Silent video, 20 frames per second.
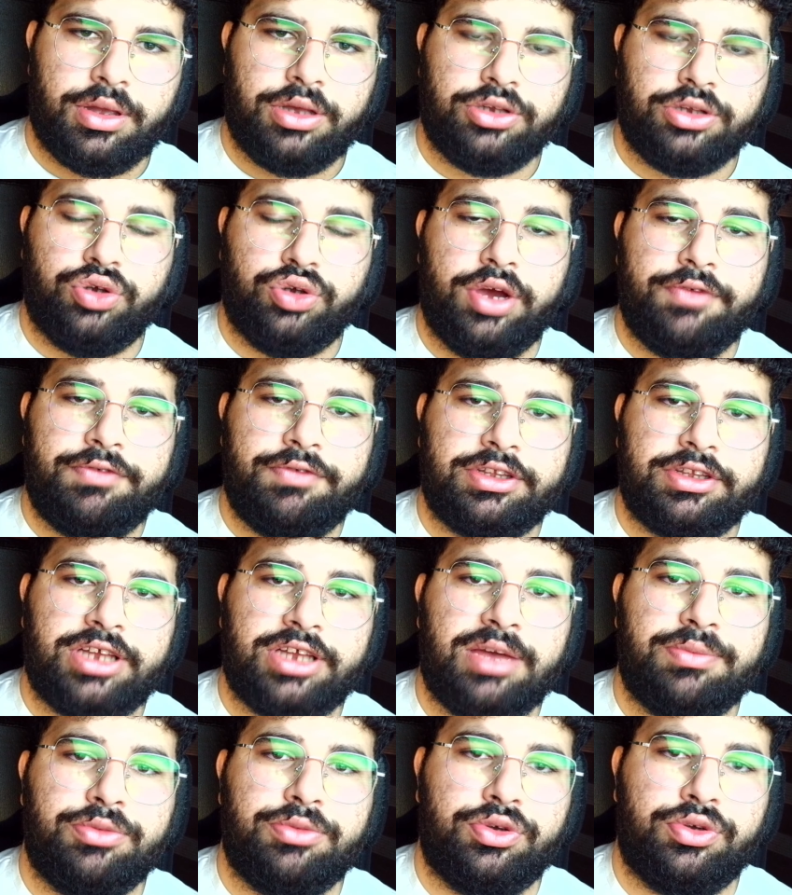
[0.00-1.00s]
So every
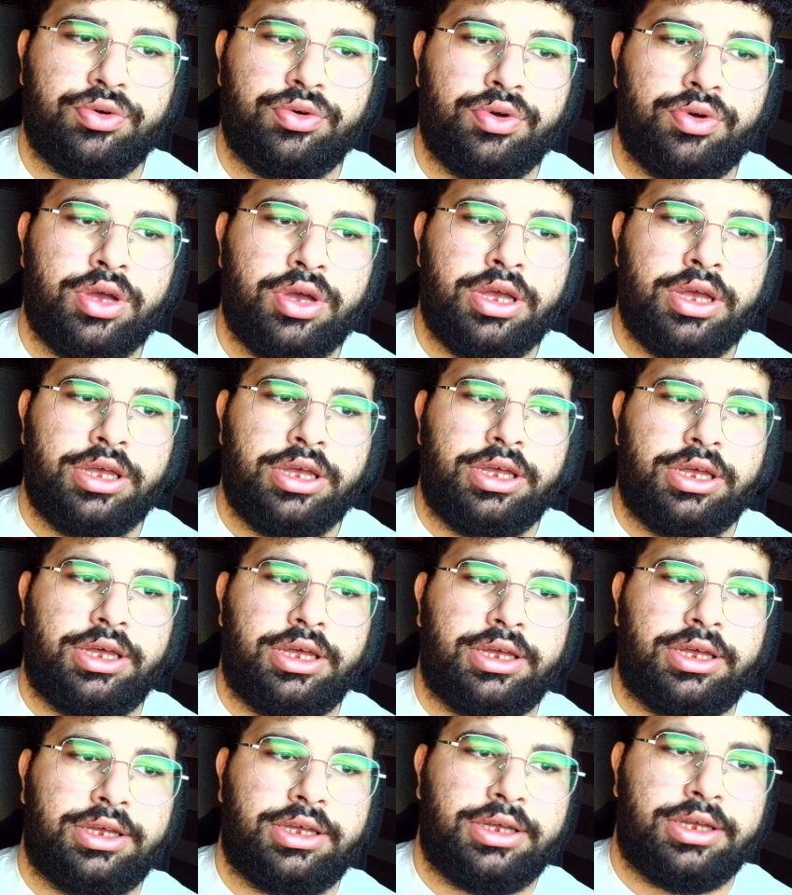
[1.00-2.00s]
time you
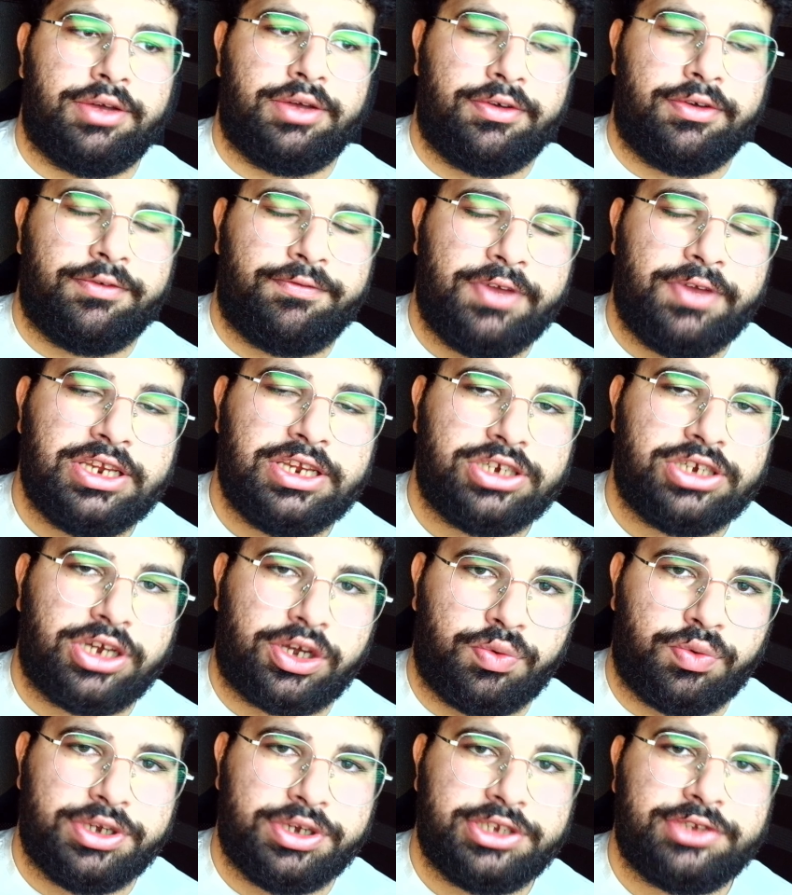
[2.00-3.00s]
finish a
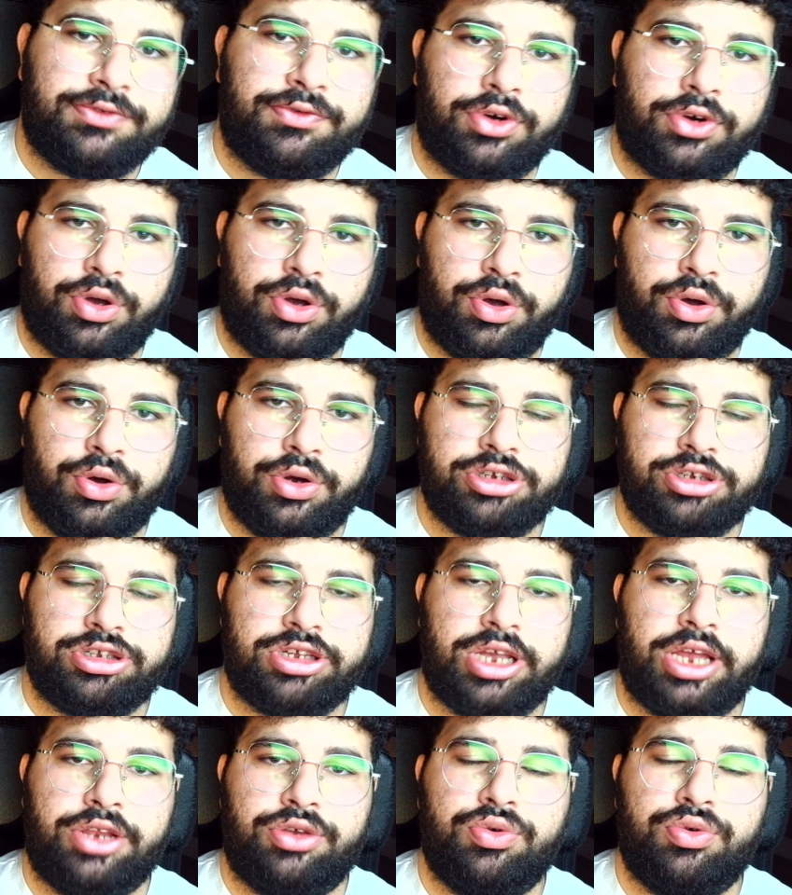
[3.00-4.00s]
quest for a horse
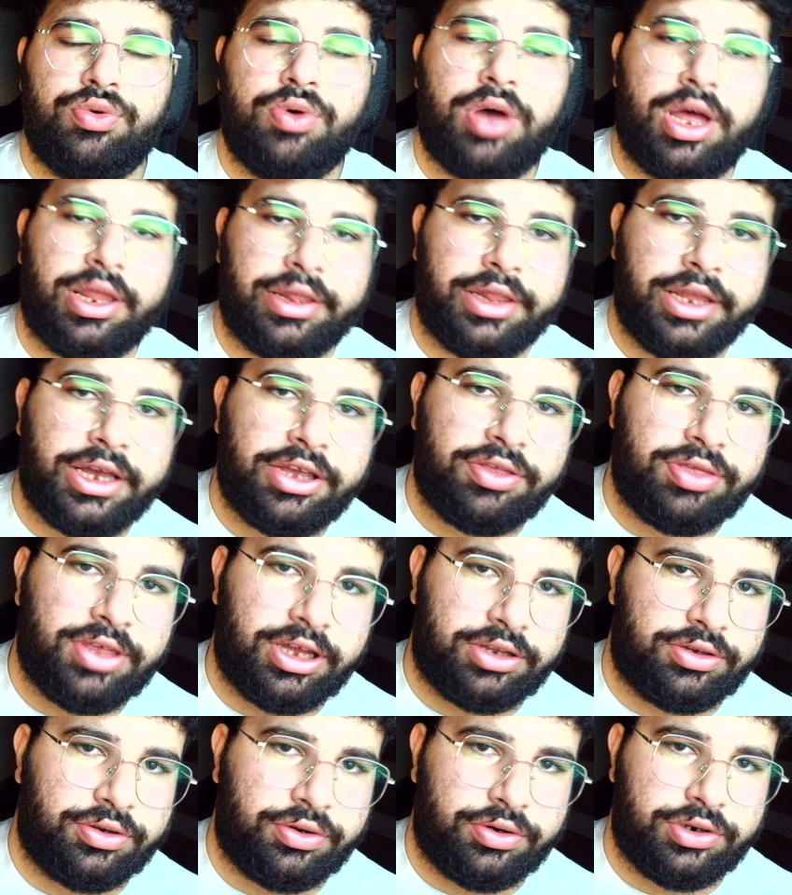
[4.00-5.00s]
and you unlock
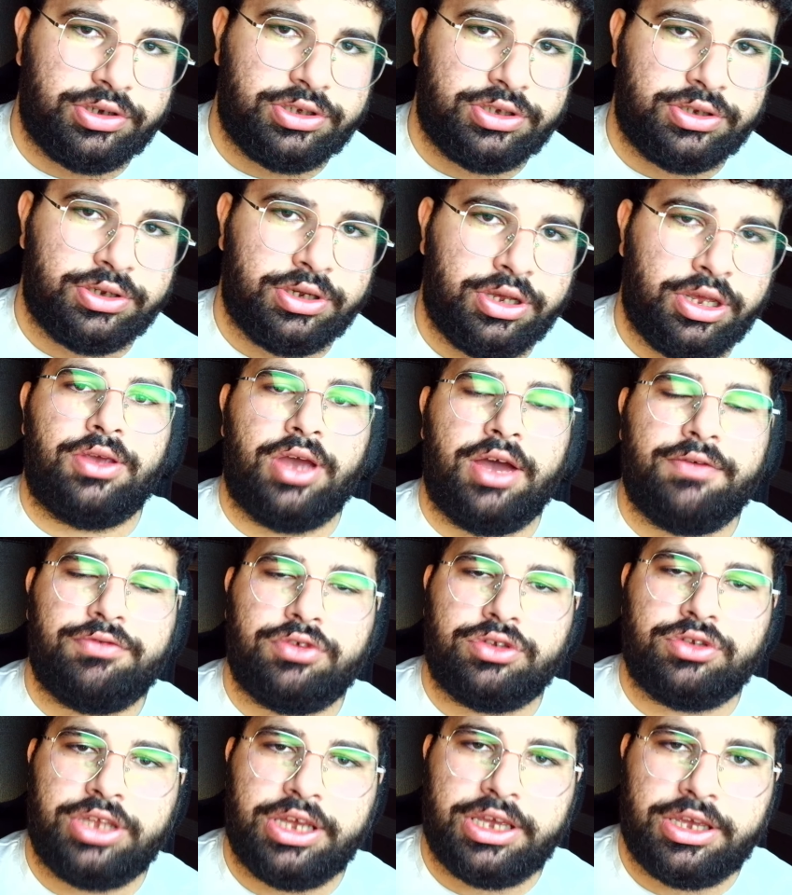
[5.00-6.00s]
that horse, you have to
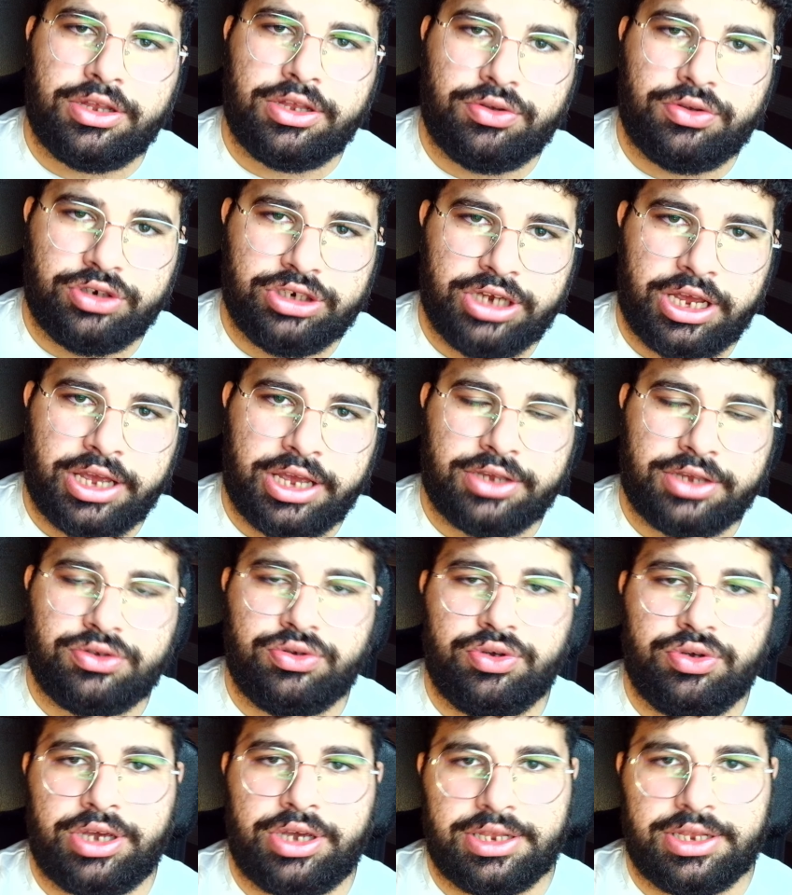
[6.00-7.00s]
take it to Jack so
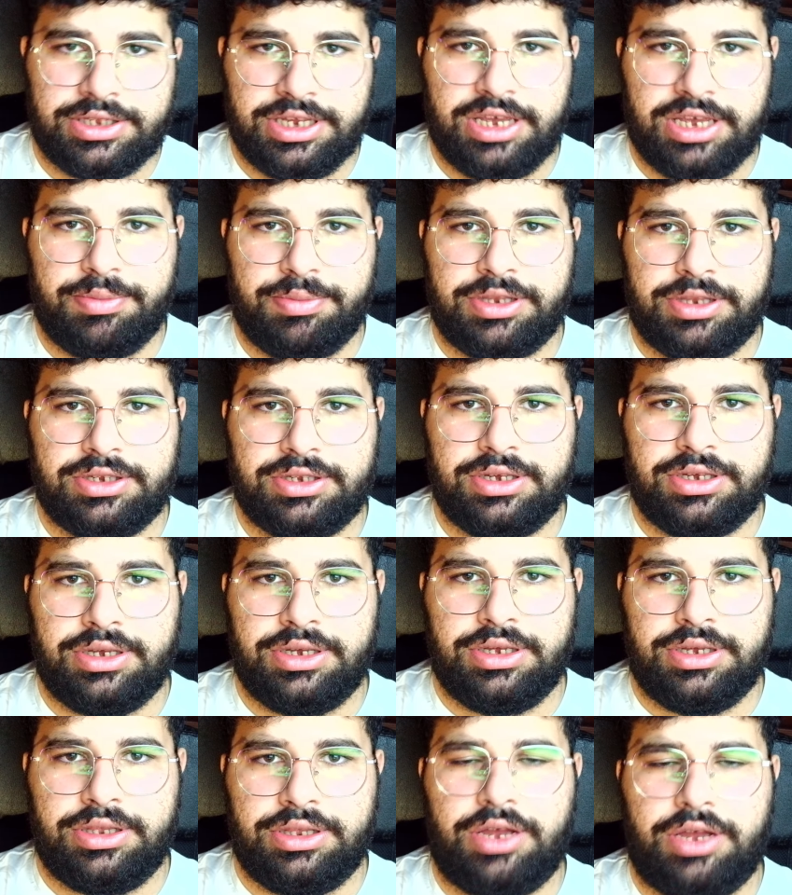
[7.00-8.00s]
you can tame it.
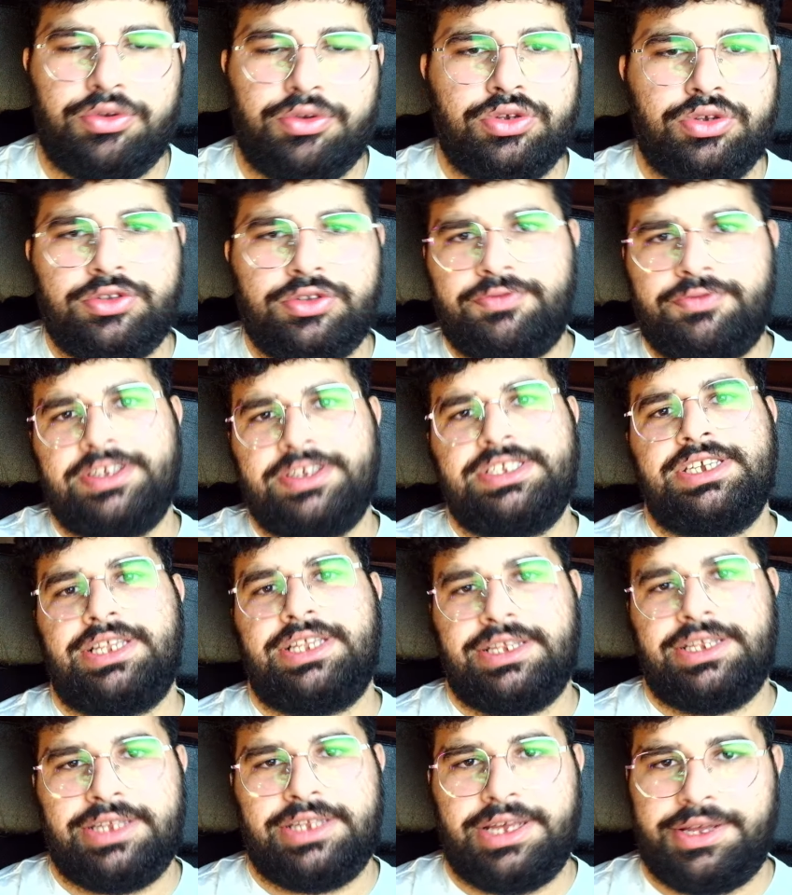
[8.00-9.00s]
Now you don't
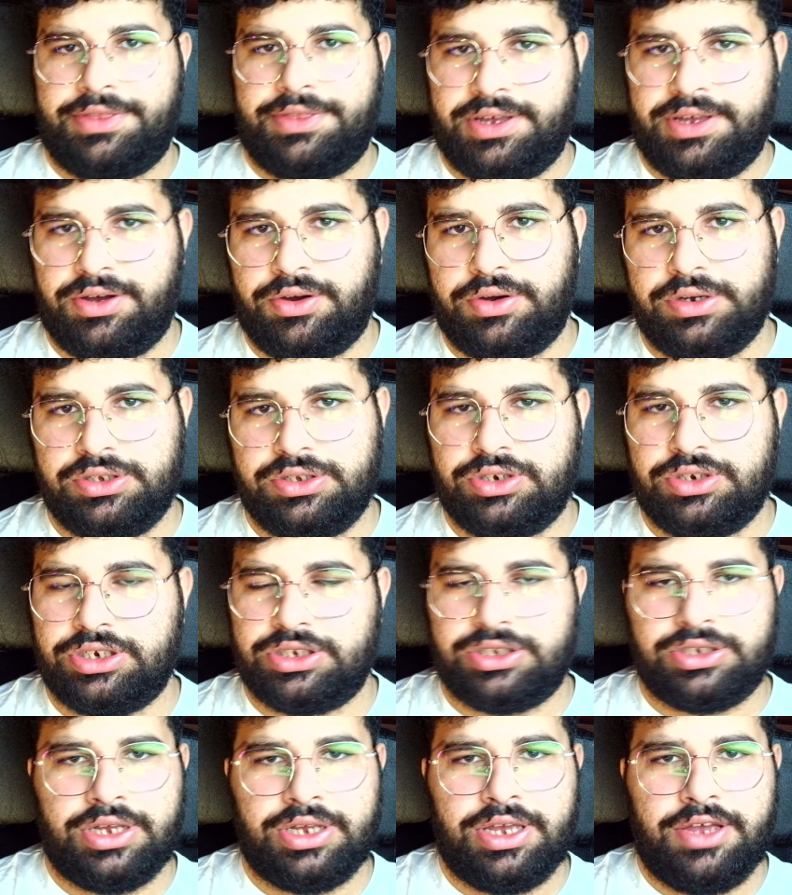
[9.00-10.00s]
physically take the horse, you
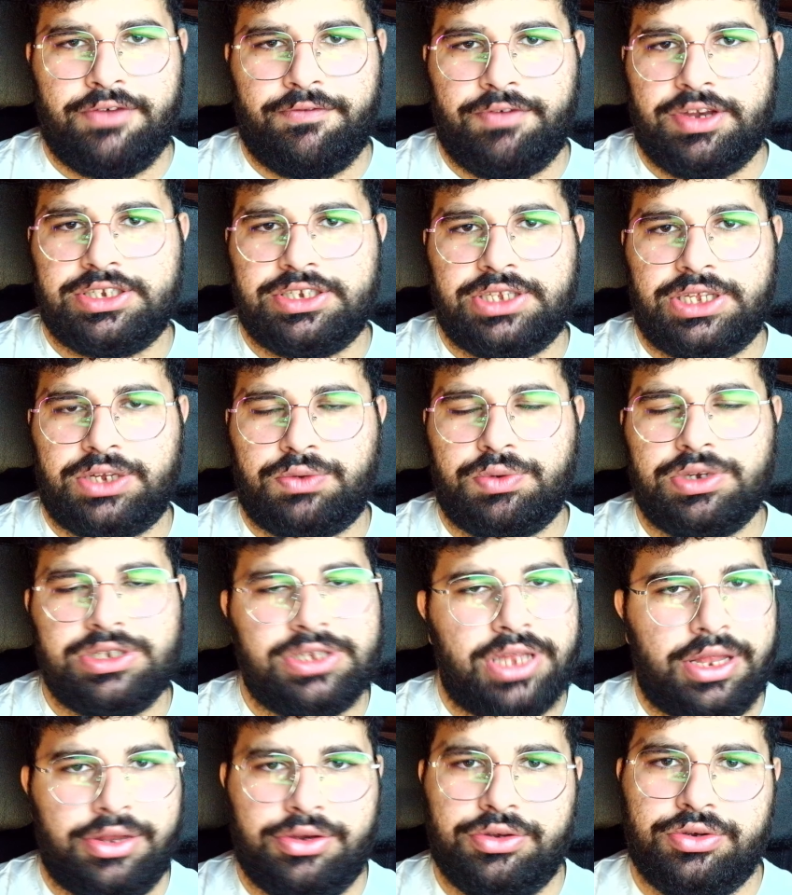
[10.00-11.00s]
just finish the quest
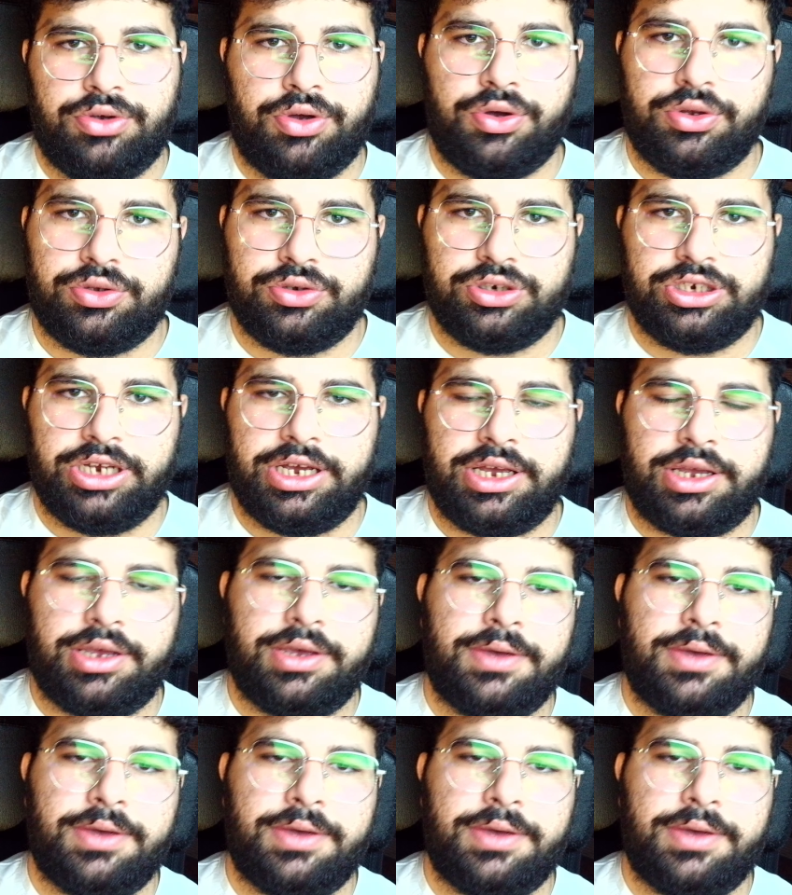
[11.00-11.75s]
and you go to Jack.